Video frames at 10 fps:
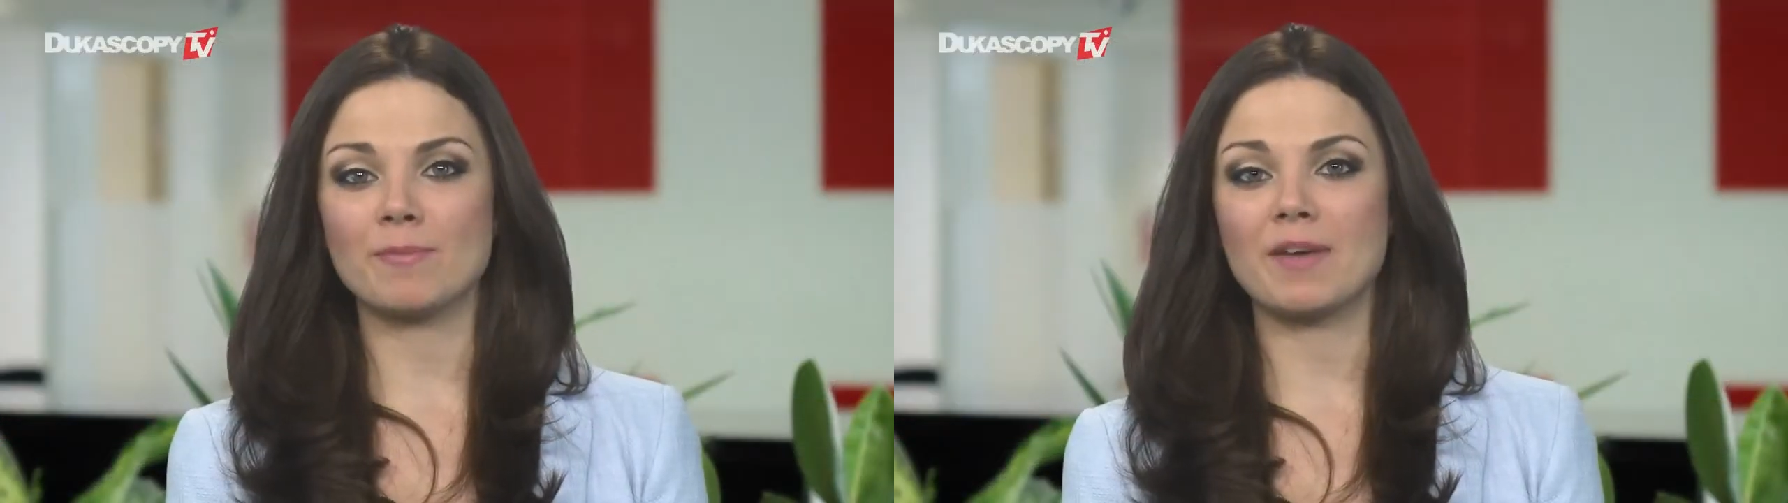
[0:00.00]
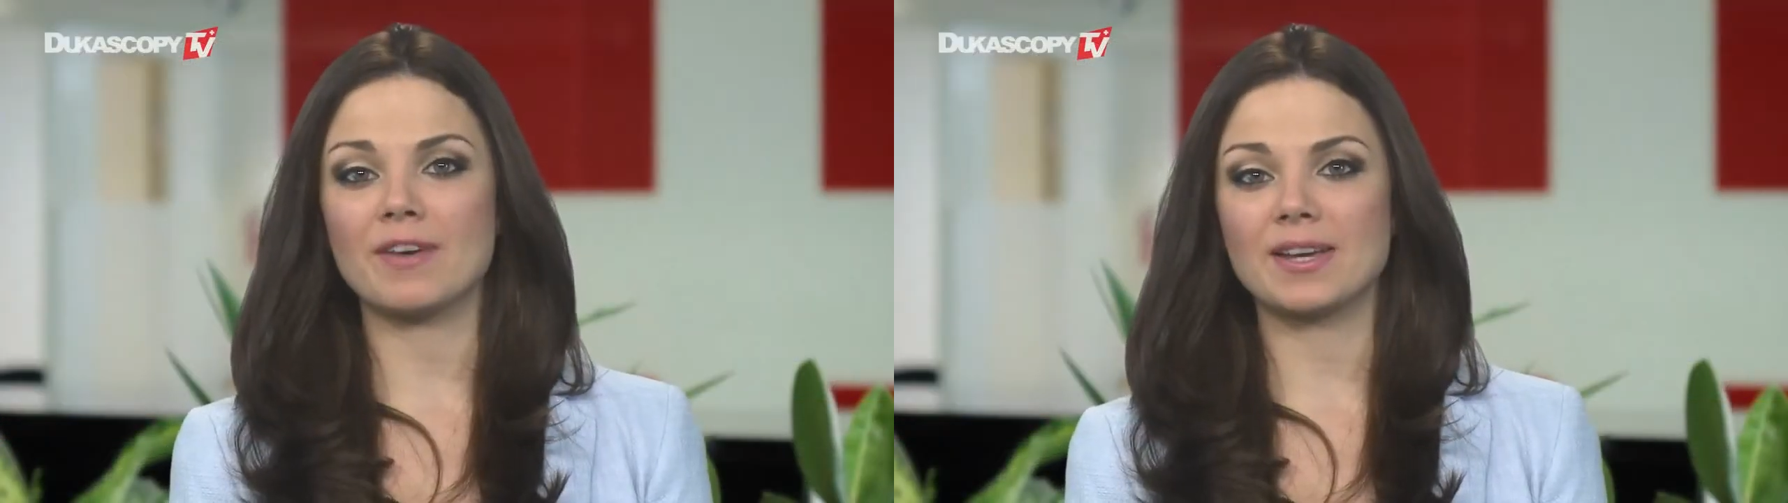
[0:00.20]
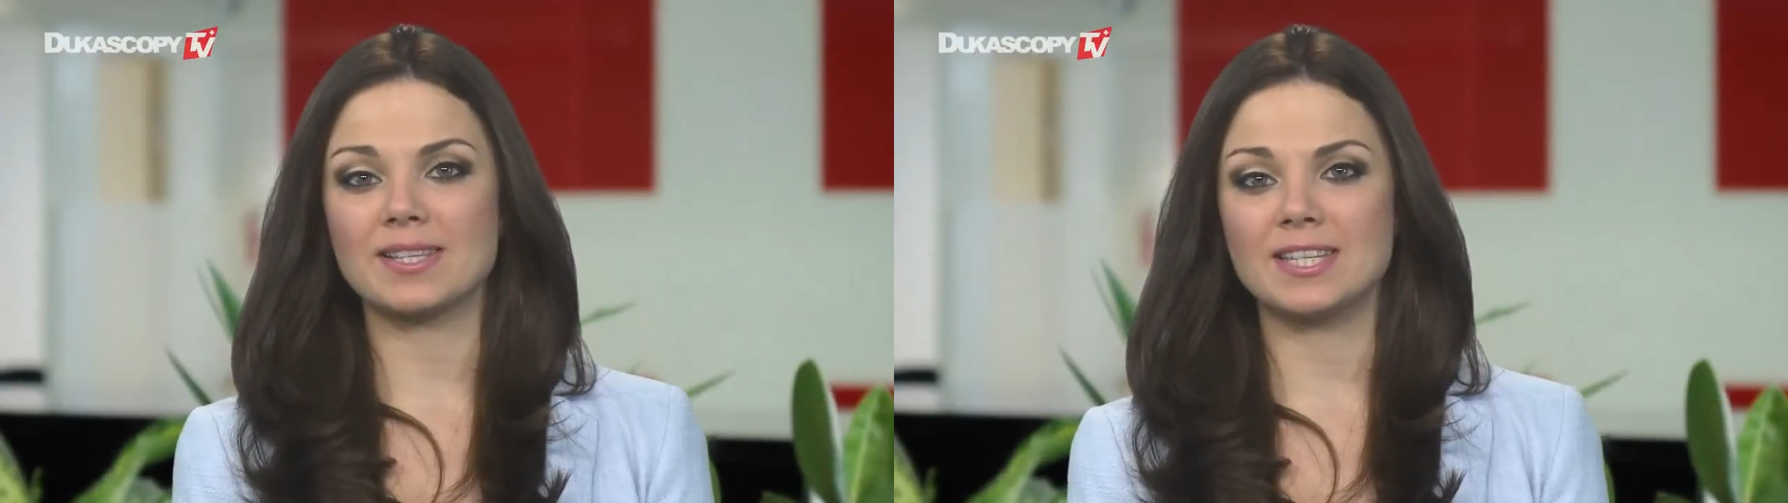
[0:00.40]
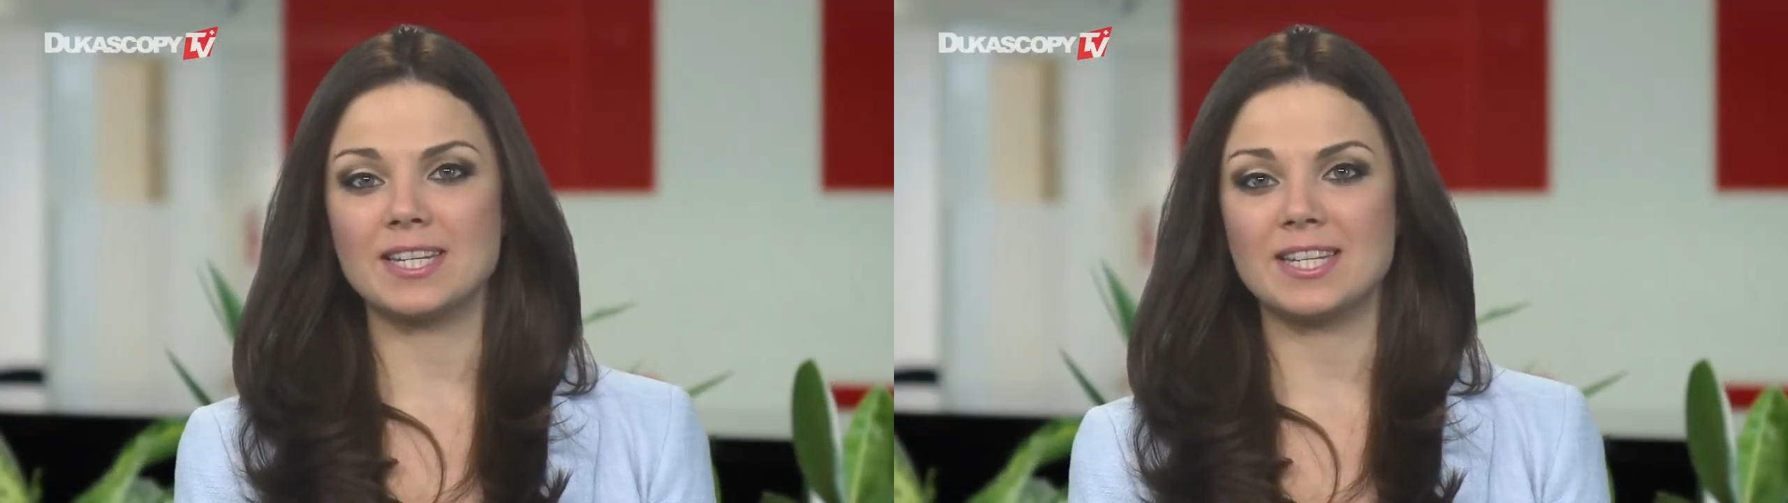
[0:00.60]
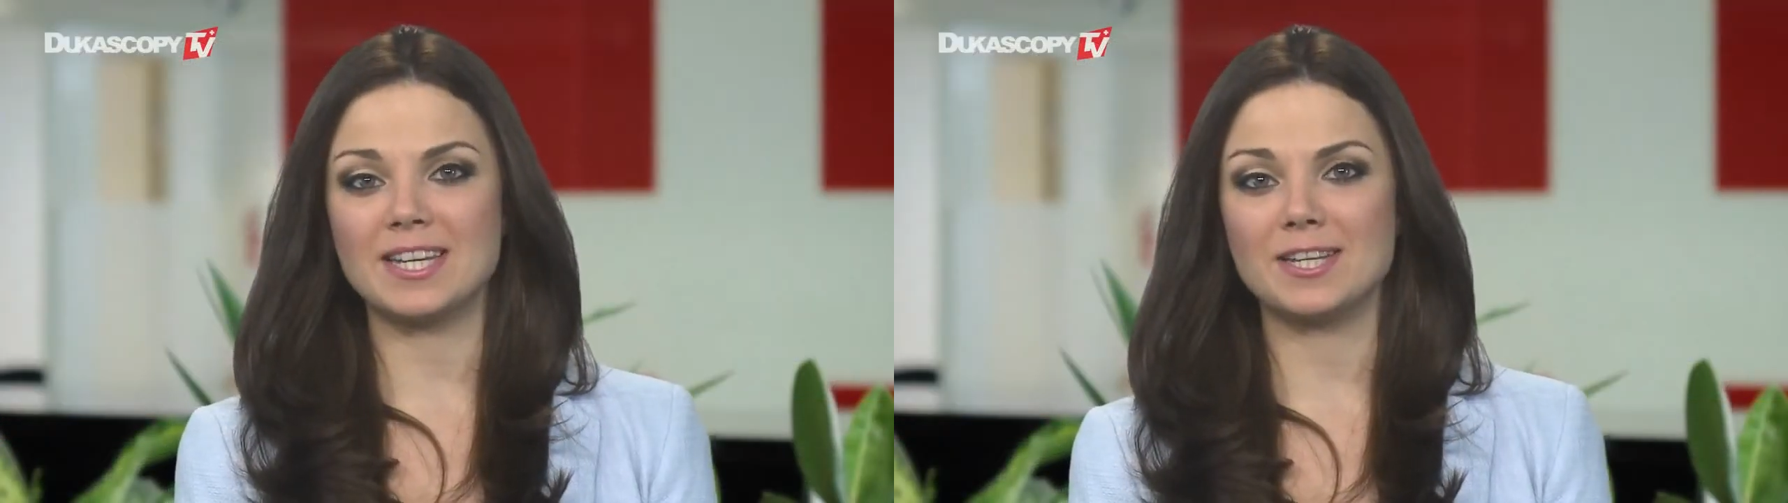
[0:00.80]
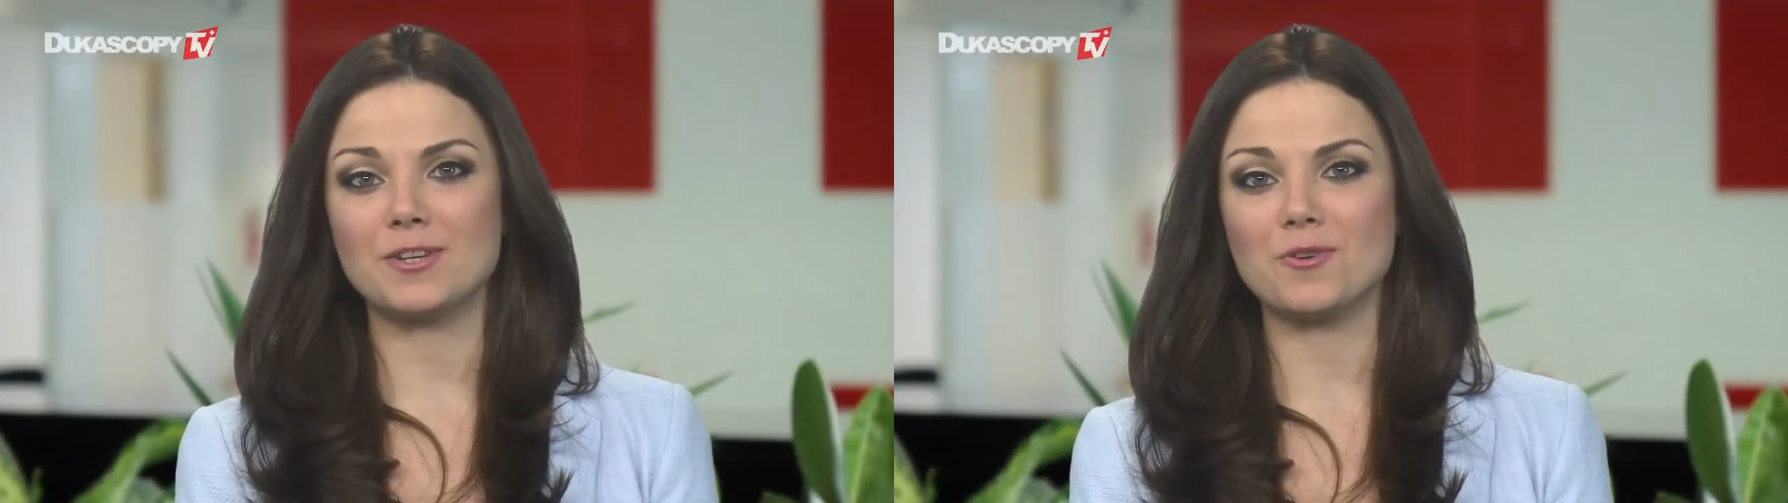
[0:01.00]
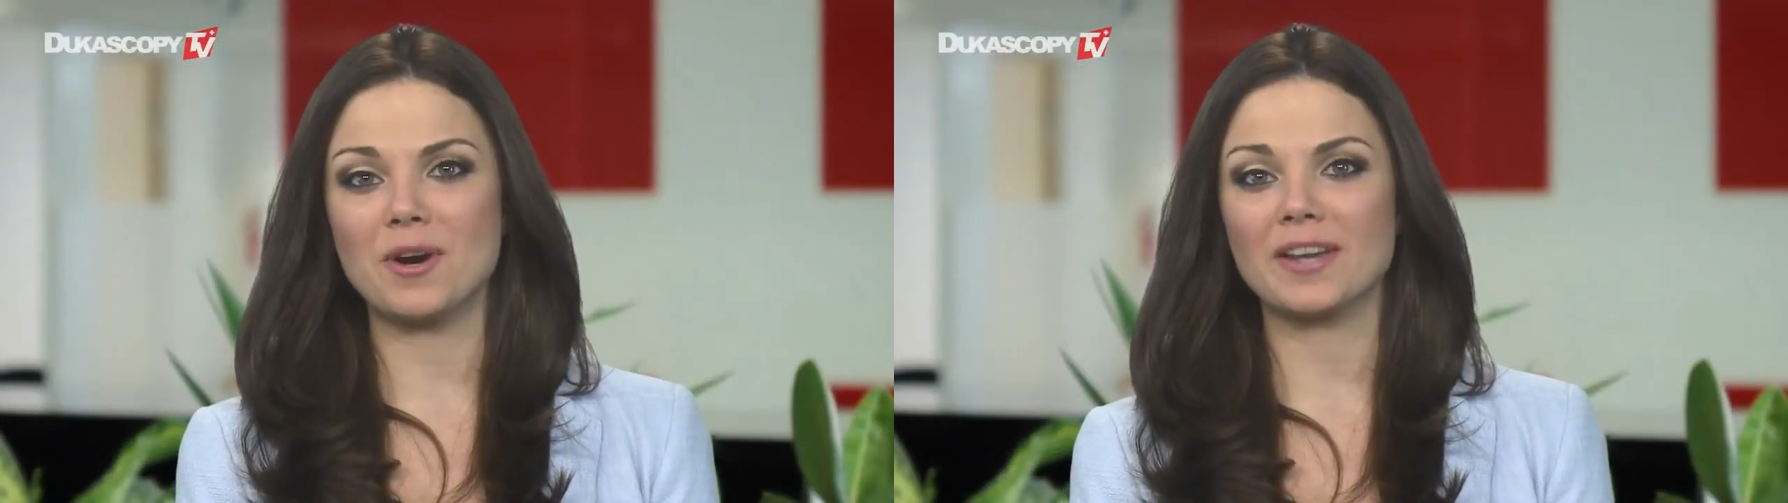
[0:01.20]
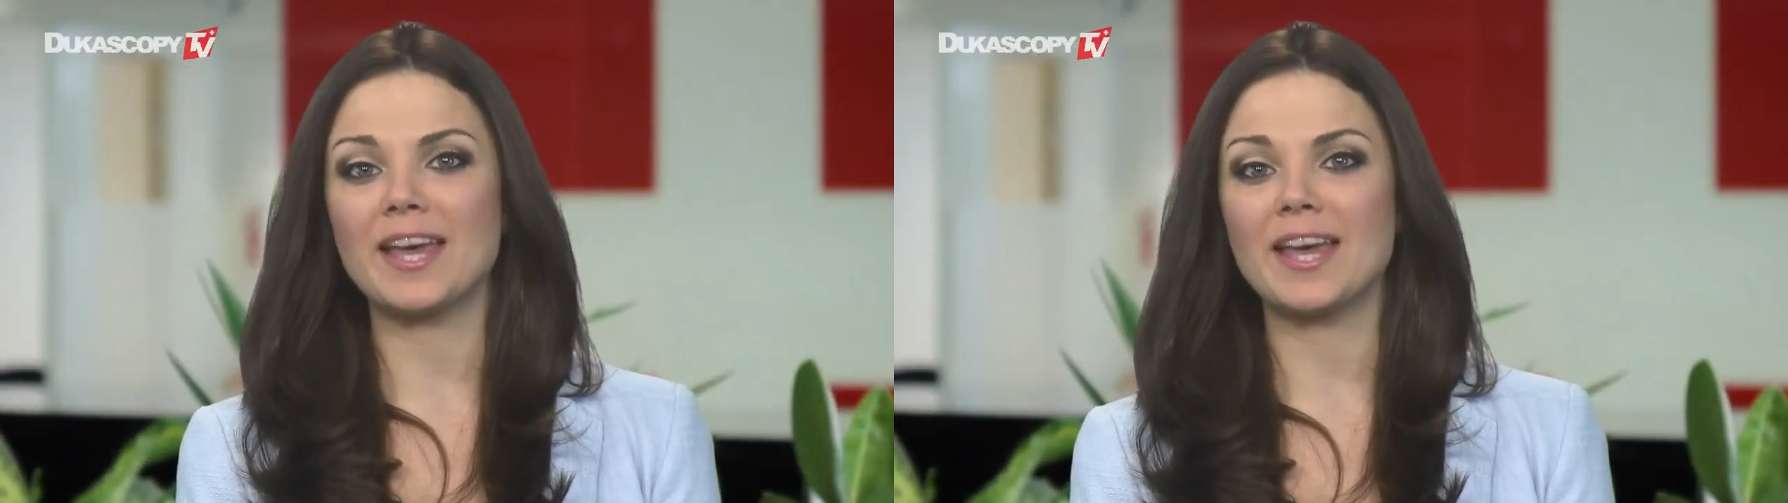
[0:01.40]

from FXDD in New York,